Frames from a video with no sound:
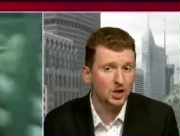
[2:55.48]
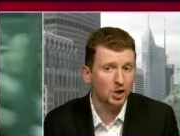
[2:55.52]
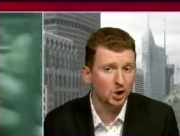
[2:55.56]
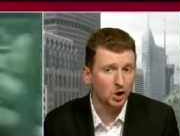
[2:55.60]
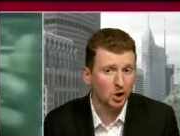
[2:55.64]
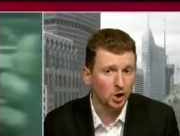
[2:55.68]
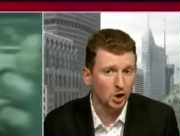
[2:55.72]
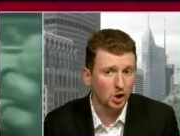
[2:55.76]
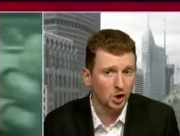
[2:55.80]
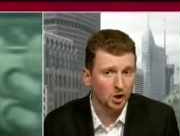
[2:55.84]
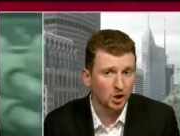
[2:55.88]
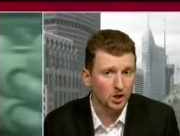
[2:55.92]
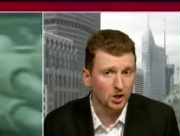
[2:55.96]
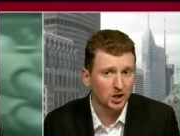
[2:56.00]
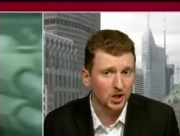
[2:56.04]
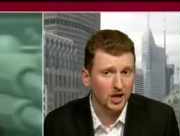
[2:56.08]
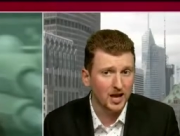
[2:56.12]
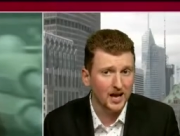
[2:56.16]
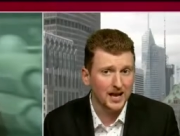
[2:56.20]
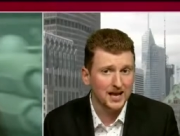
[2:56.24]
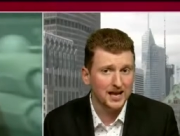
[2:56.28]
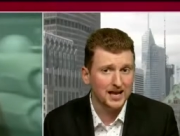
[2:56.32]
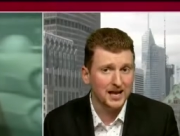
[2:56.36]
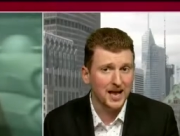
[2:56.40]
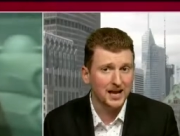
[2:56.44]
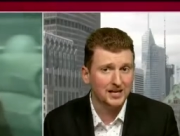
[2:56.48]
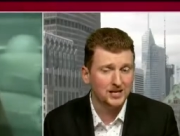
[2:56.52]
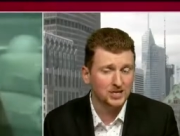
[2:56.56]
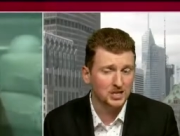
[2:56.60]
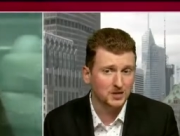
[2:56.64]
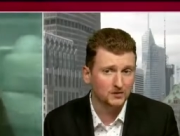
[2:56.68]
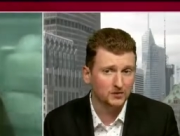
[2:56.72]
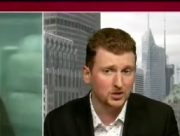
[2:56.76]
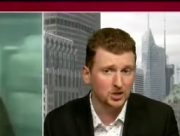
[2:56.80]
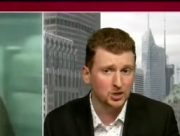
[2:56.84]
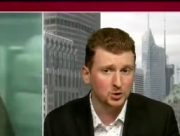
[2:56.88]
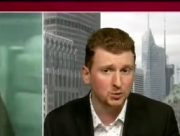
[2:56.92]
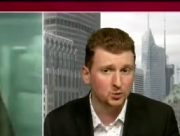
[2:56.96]
it look like
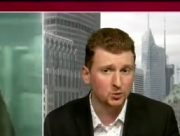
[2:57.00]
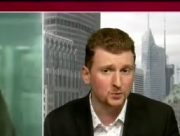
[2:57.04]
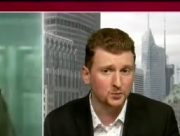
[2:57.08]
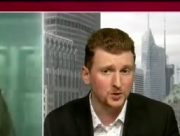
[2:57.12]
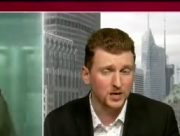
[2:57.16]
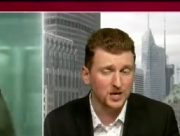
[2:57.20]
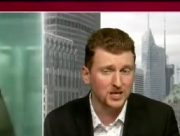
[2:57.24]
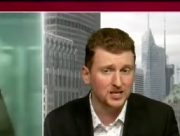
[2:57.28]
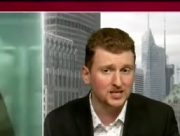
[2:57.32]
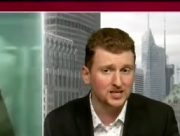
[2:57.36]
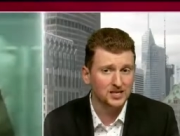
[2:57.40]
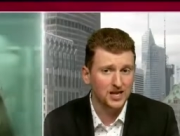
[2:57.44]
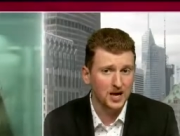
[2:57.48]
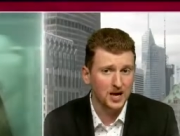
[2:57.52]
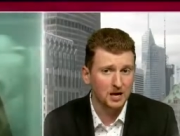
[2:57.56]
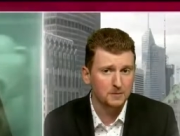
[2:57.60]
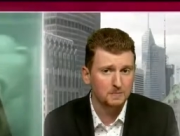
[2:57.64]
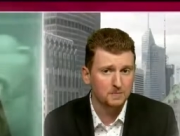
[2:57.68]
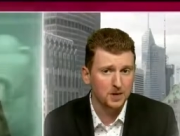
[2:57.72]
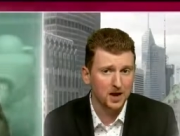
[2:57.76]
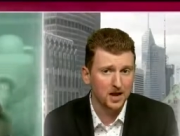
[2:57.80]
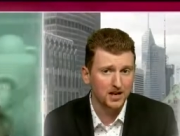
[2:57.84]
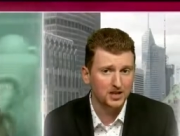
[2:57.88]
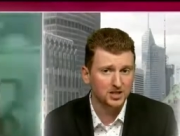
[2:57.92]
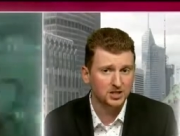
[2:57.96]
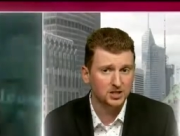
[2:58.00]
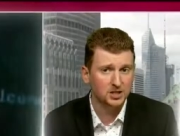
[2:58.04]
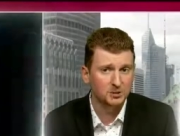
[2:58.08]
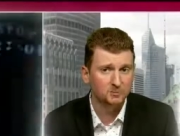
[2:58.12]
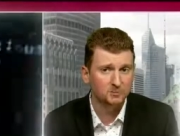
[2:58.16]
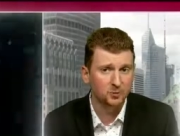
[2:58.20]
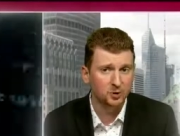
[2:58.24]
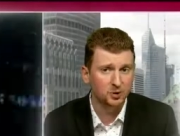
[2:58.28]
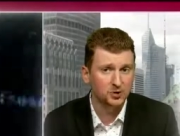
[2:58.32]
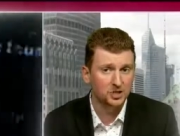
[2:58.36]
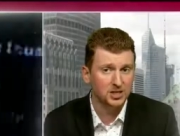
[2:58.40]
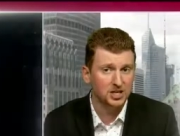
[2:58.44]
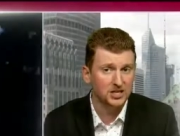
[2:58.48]
activities were being done by
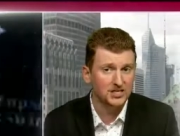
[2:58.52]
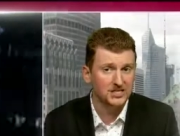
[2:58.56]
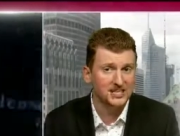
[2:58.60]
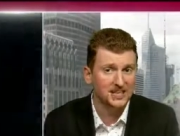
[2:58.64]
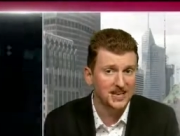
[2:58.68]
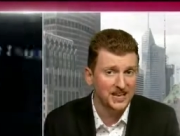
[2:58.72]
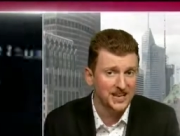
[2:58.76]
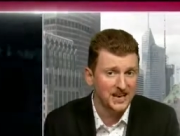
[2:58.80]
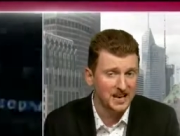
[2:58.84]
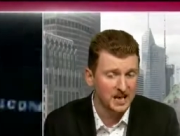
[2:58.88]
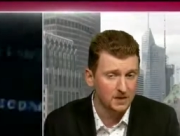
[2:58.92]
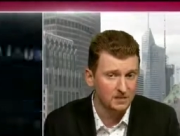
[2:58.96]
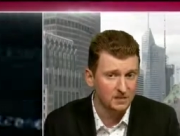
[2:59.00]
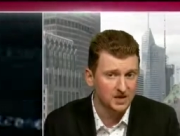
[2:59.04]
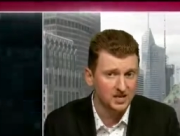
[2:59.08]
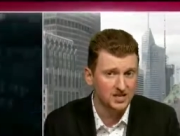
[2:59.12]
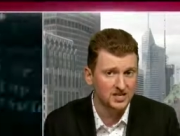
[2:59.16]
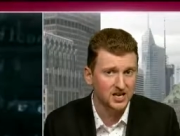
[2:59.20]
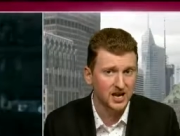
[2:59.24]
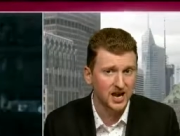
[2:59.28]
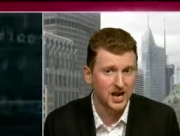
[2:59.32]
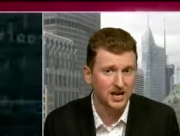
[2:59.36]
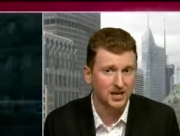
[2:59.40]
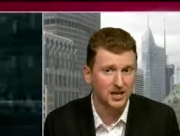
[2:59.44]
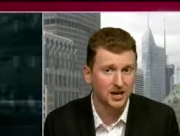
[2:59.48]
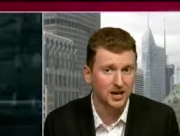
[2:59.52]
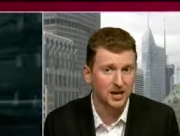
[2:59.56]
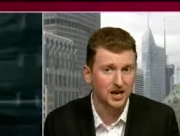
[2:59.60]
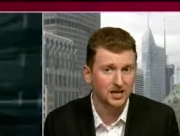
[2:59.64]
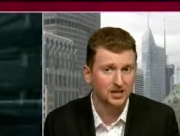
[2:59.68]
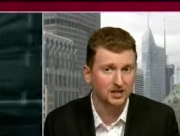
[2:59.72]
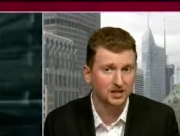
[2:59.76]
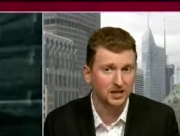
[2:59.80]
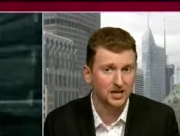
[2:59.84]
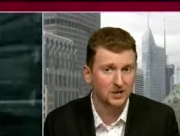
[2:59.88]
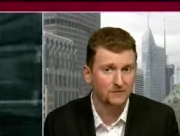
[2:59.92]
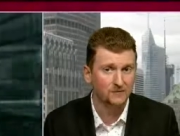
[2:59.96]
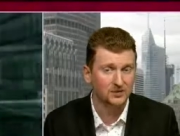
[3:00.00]
Kaspersky, to imitate and,
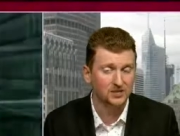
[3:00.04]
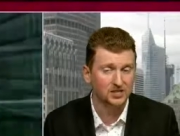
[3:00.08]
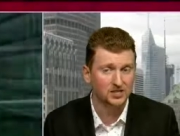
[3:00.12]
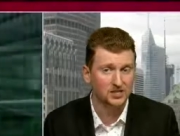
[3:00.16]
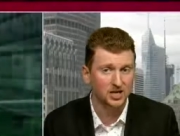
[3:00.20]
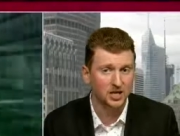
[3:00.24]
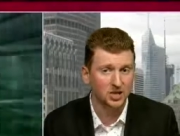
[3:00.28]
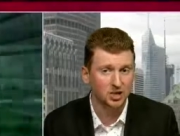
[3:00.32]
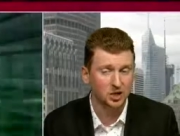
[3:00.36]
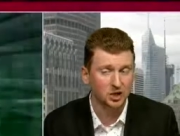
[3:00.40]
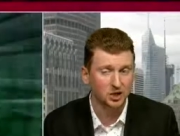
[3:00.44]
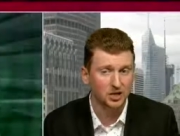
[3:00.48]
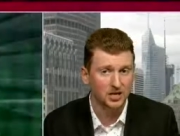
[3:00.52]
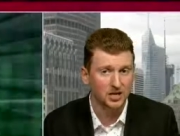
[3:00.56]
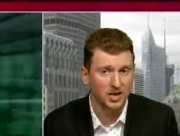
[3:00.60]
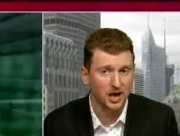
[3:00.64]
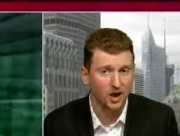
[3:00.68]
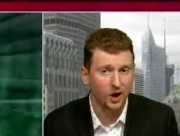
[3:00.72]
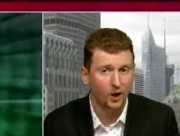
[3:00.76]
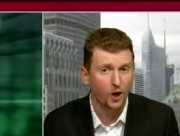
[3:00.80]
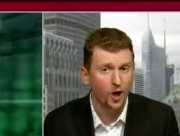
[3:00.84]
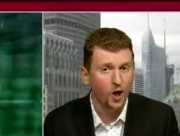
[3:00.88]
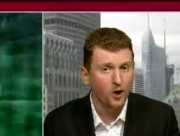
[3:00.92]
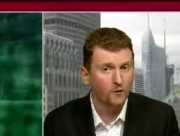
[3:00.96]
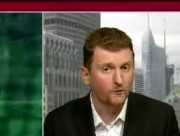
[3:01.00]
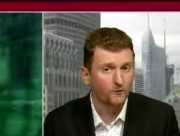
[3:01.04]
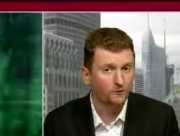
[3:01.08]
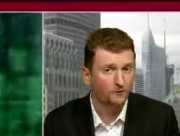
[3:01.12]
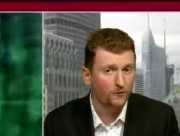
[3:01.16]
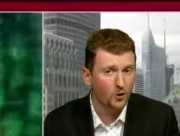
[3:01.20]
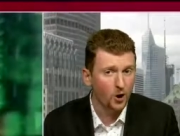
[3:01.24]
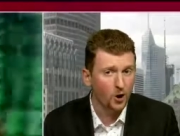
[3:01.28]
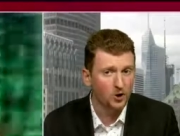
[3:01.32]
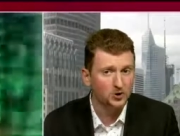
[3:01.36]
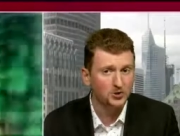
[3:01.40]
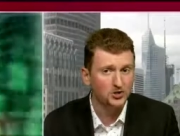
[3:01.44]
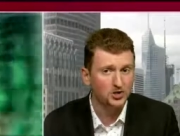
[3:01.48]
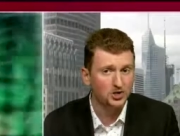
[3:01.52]
and leave essentially uh,
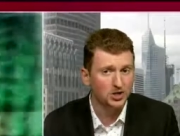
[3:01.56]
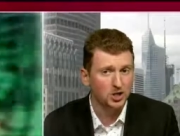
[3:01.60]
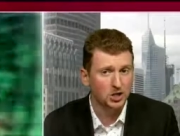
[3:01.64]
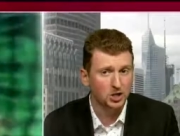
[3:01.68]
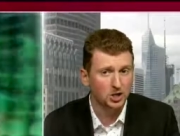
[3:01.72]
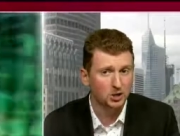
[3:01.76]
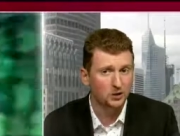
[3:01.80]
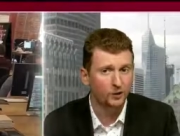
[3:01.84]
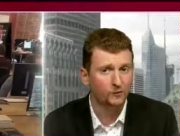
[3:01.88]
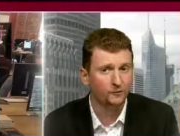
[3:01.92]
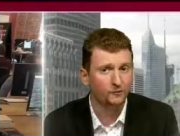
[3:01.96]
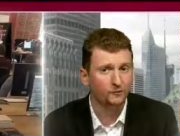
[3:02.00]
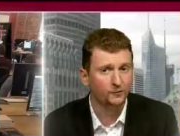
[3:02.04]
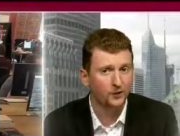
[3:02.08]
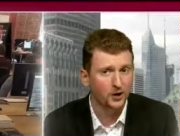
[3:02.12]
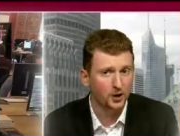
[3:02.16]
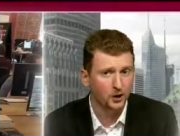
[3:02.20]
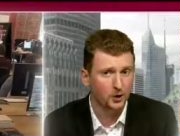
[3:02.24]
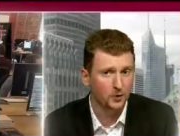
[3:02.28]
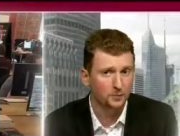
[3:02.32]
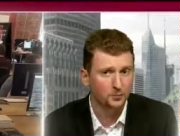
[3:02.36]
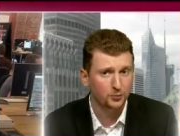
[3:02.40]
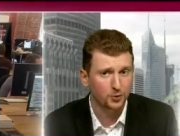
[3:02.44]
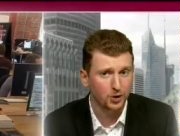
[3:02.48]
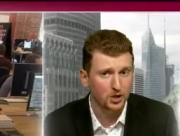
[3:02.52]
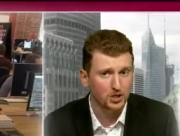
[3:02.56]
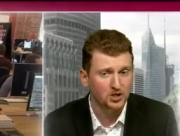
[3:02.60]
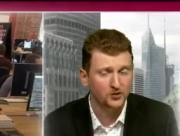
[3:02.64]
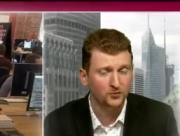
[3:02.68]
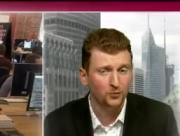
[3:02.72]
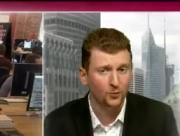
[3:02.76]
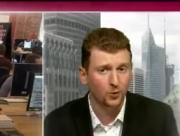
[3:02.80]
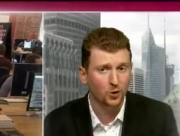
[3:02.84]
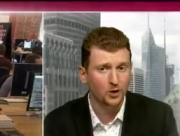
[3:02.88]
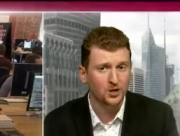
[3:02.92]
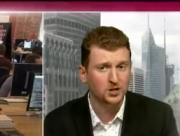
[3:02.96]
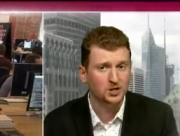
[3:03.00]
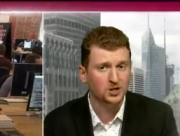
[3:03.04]
false digital fingerprints
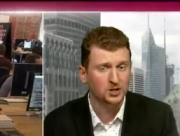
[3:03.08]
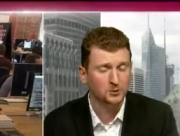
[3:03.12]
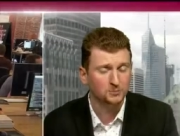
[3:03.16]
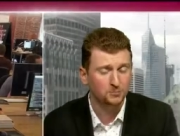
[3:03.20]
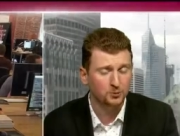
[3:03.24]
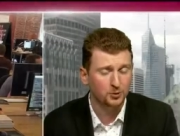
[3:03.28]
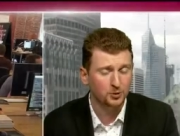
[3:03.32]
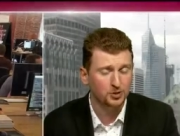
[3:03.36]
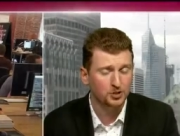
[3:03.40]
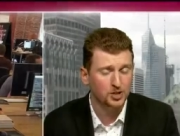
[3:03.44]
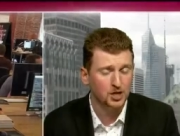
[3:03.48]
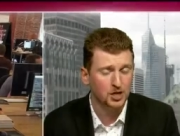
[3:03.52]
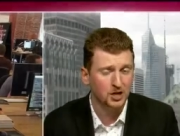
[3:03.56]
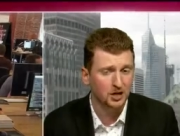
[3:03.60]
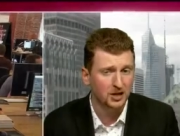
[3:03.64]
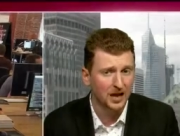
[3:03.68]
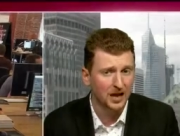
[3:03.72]
for Kaspersky